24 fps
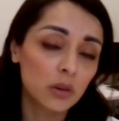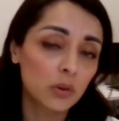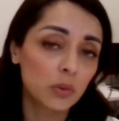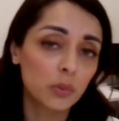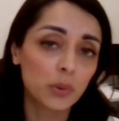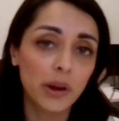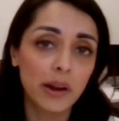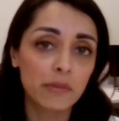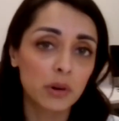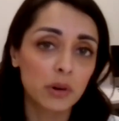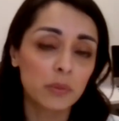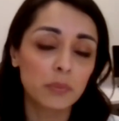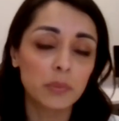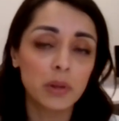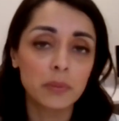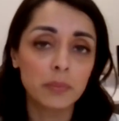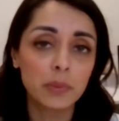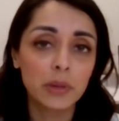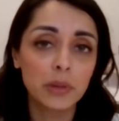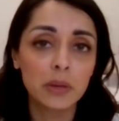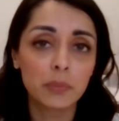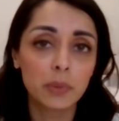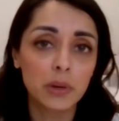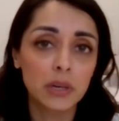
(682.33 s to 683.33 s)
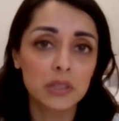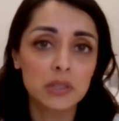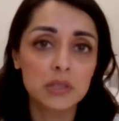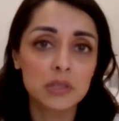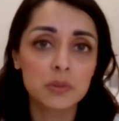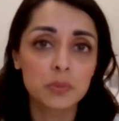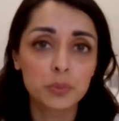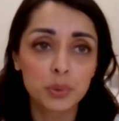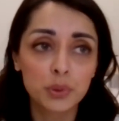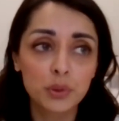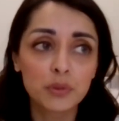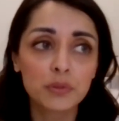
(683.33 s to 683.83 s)
or whatever it may be, but it's
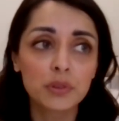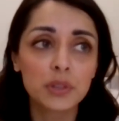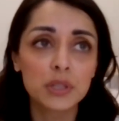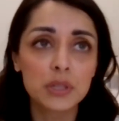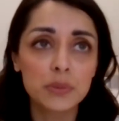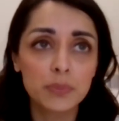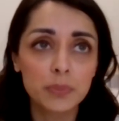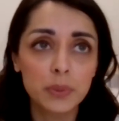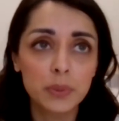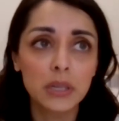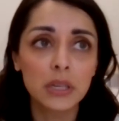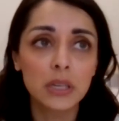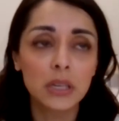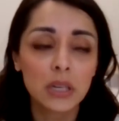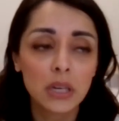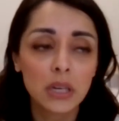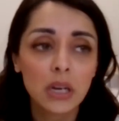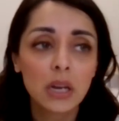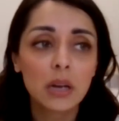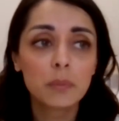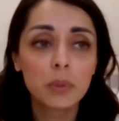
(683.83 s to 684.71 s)
proven to be,